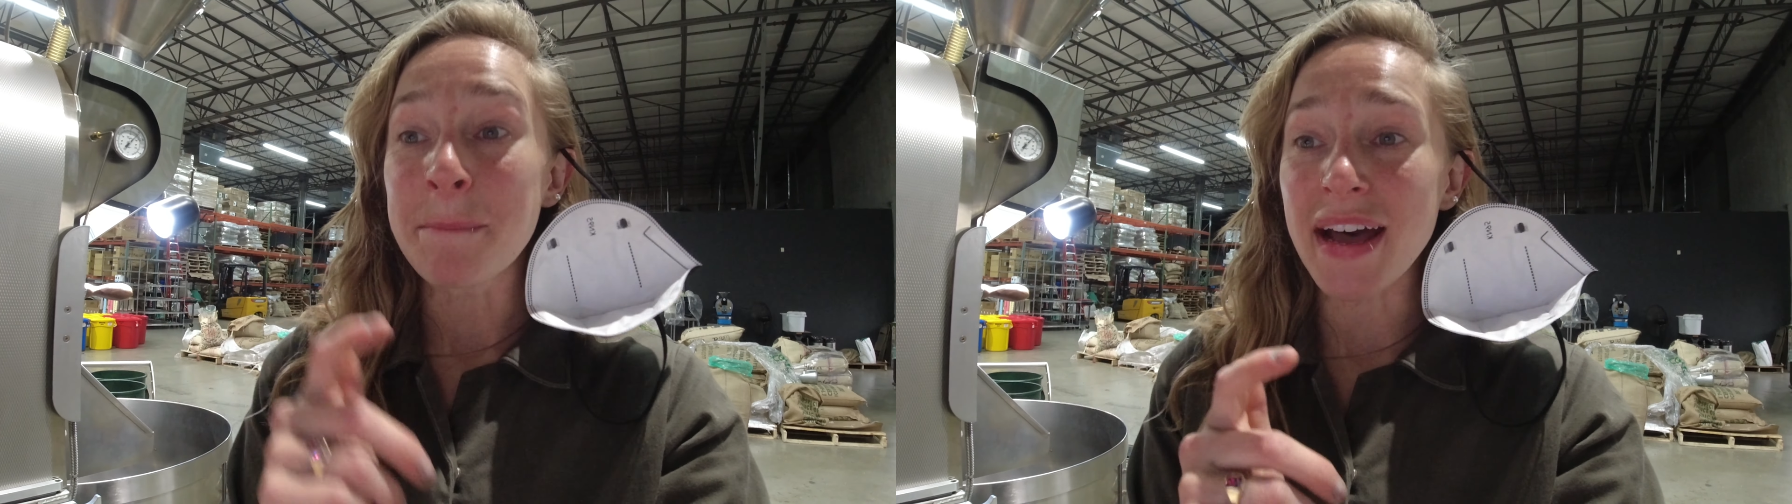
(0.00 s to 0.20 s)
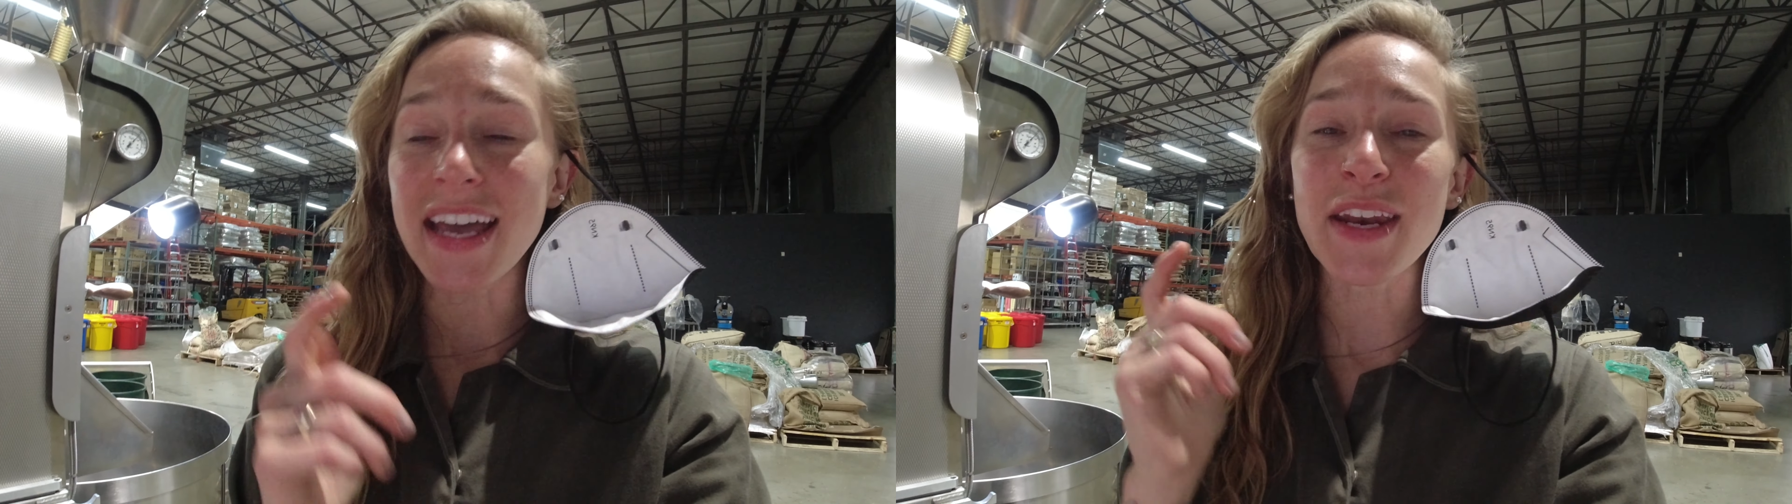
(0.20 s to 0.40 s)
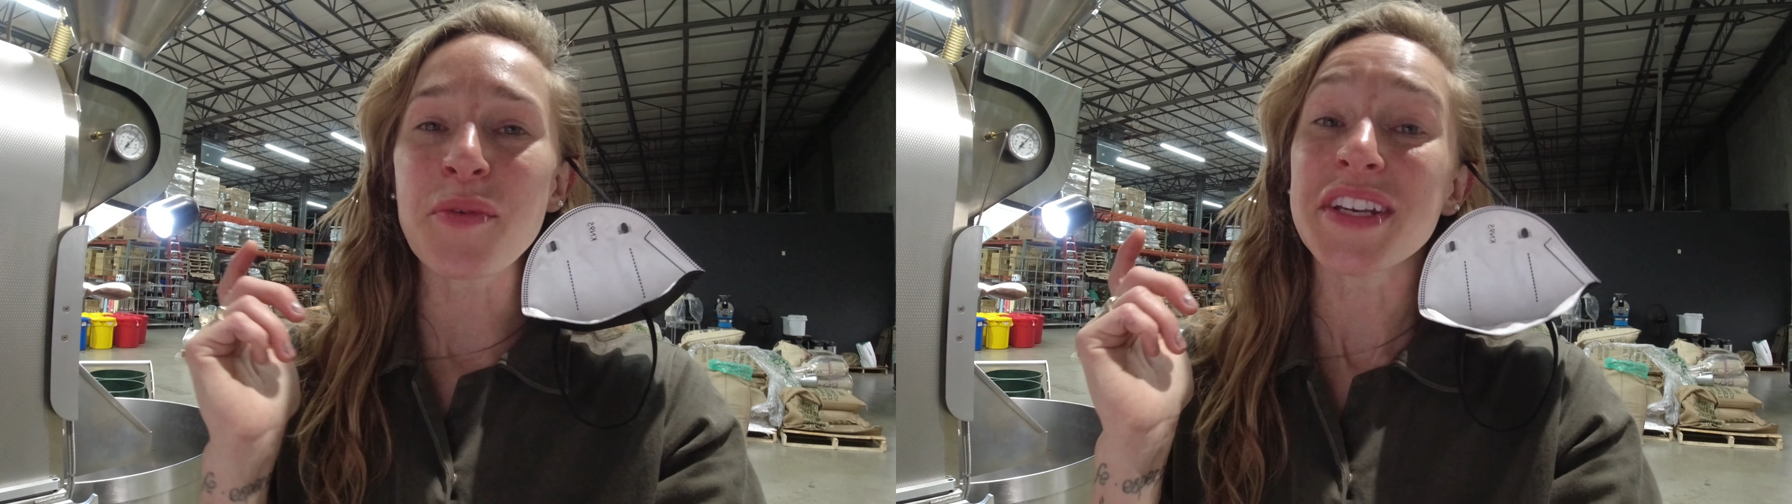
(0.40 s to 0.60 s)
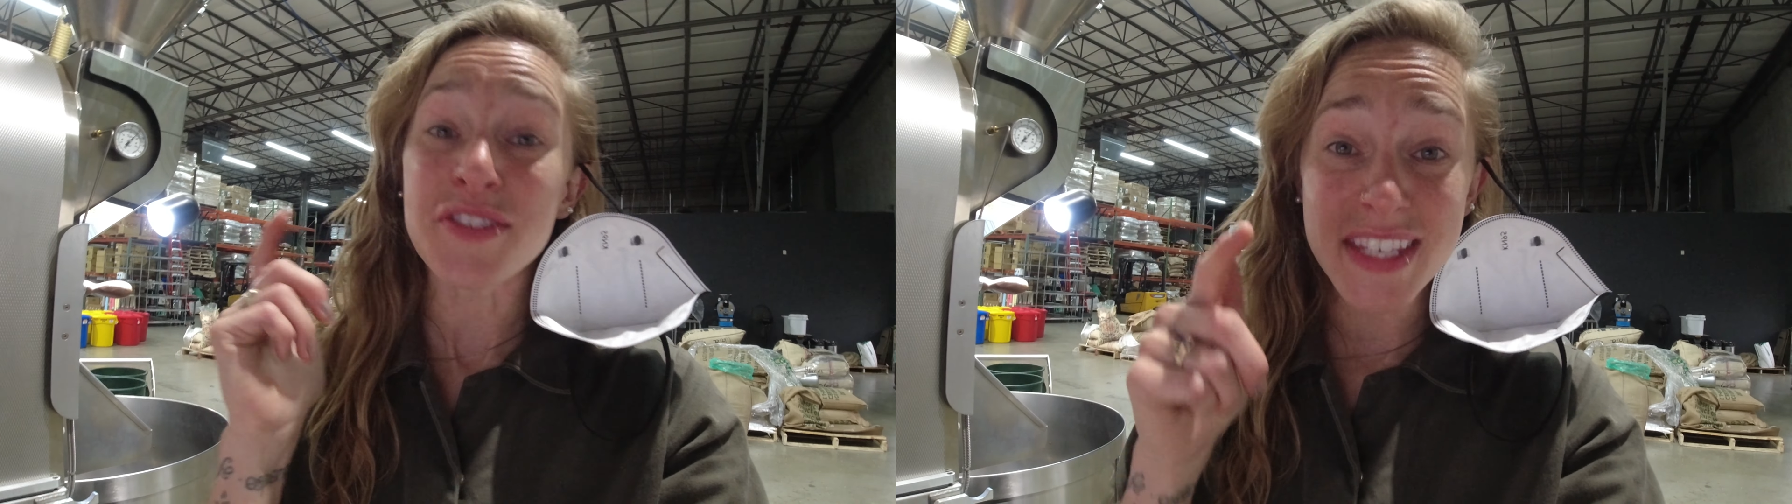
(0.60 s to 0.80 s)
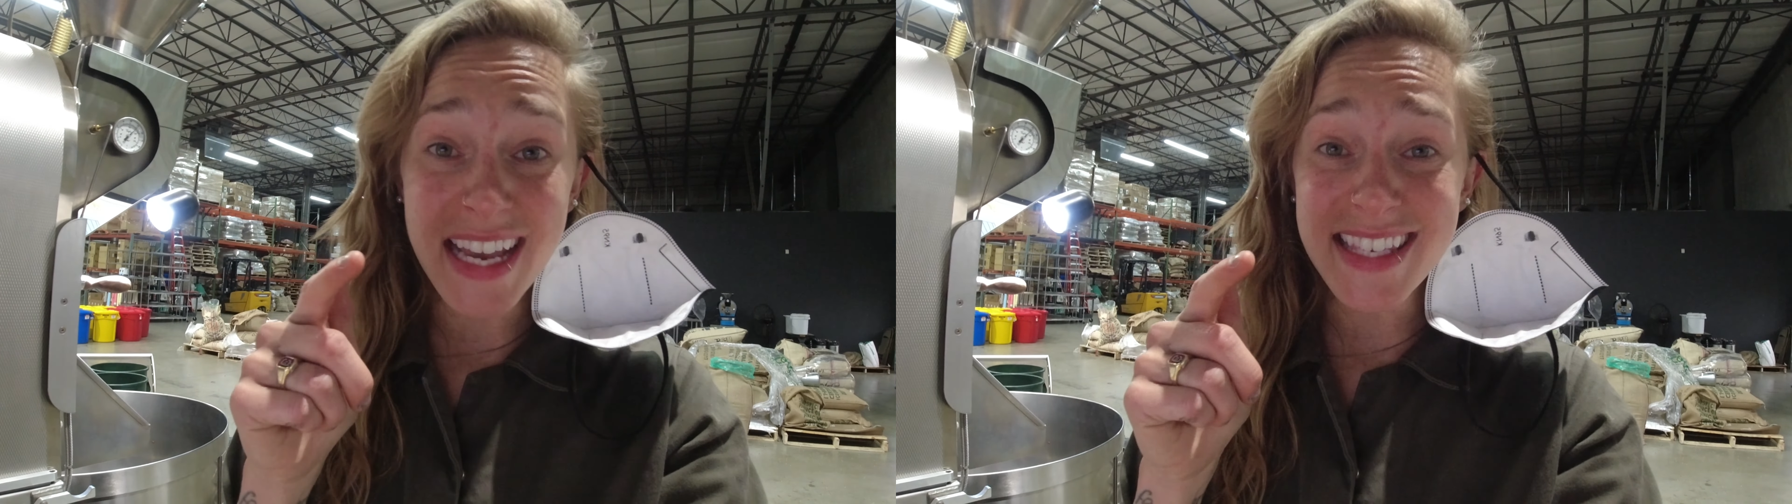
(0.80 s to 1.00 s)
But when
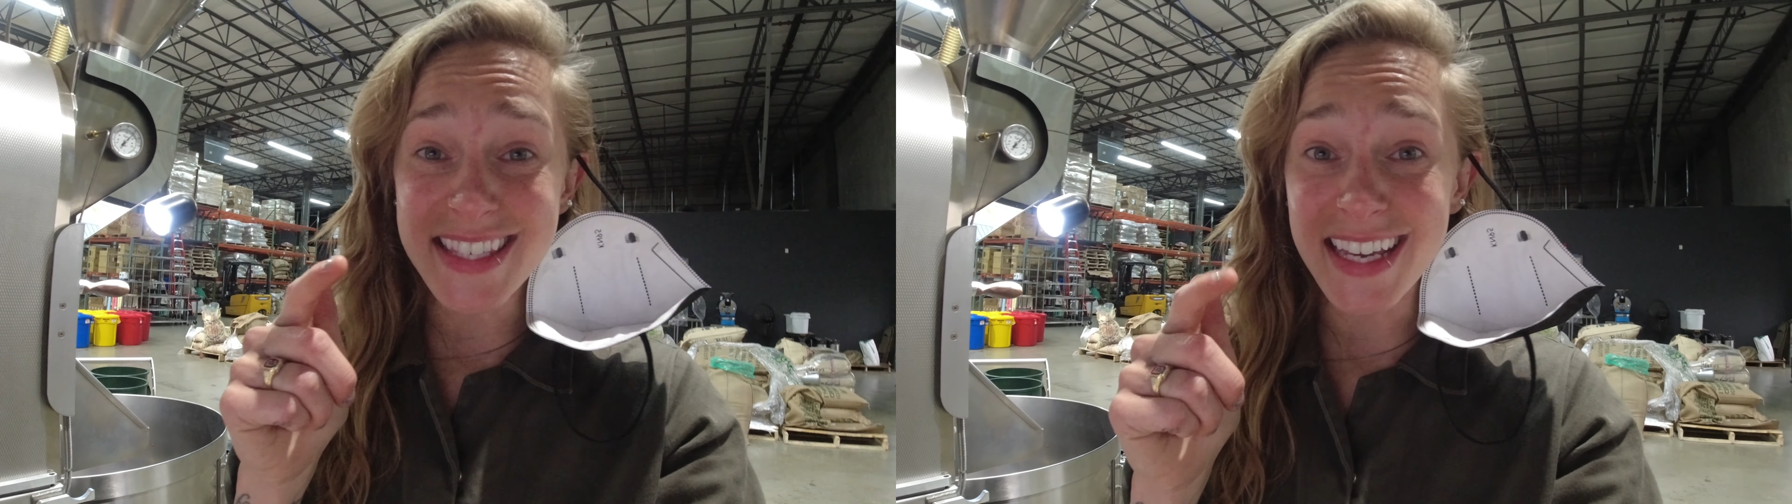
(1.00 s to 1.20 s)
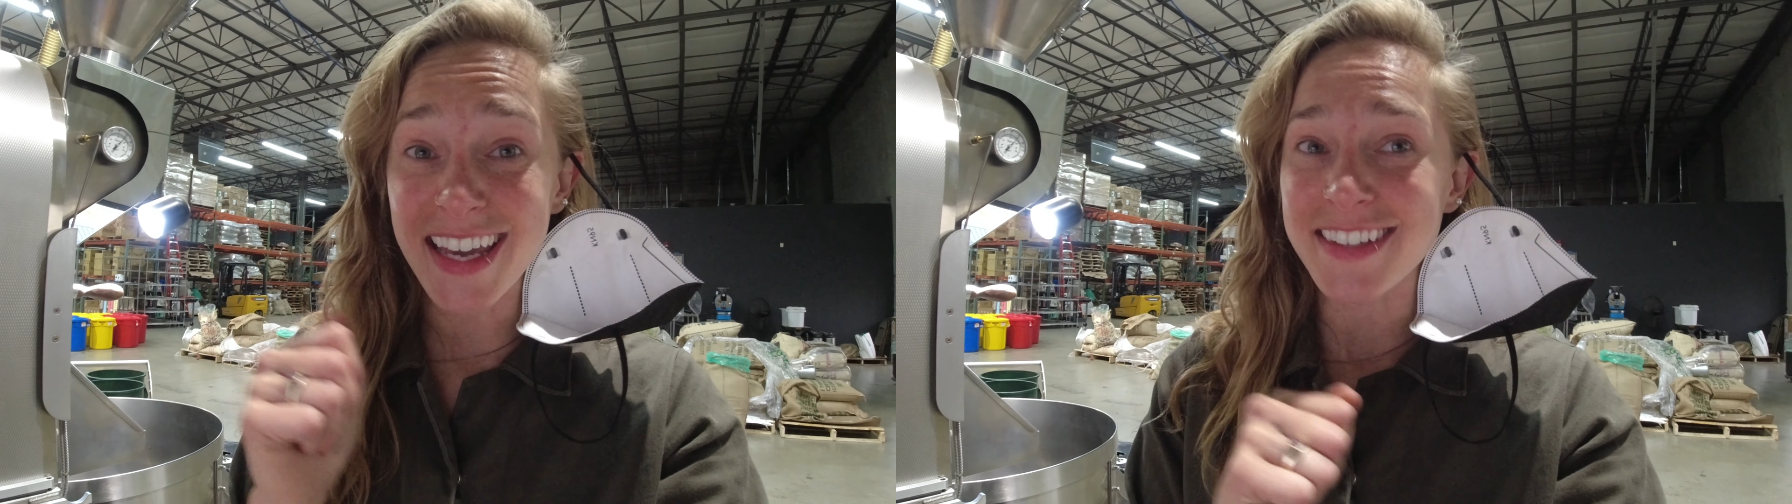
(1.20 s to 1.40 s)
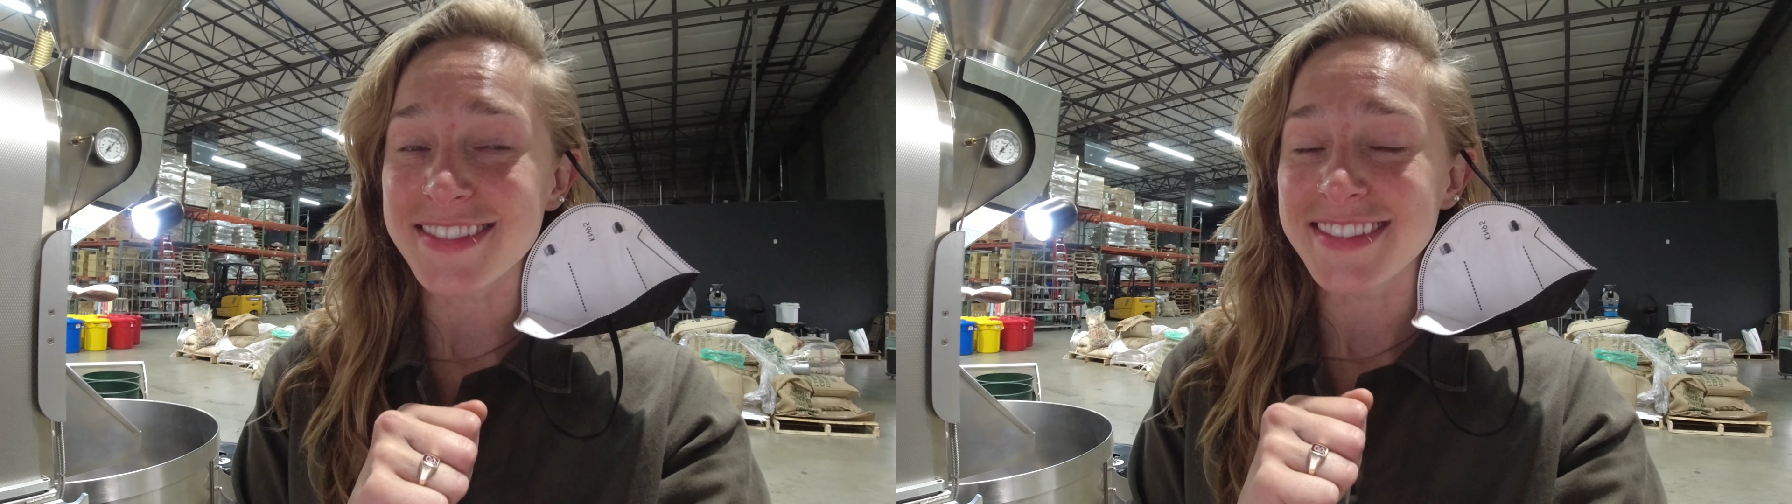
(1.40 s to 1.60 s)
you taste it,